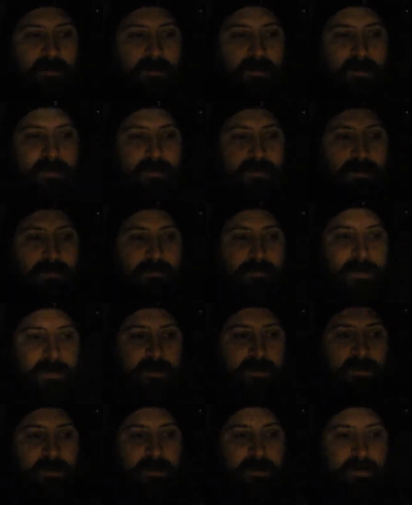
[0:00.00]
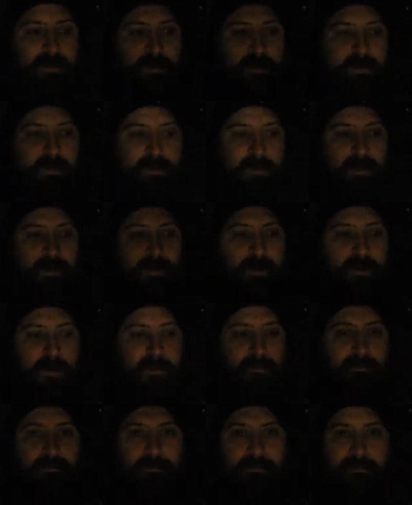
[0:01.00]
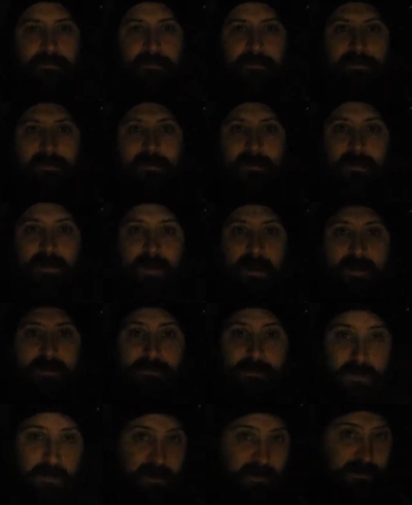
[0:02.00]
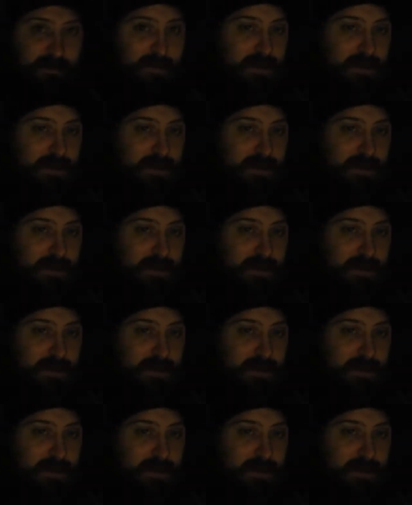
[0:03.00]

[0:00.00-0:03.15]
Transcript: he's done me. Today's my last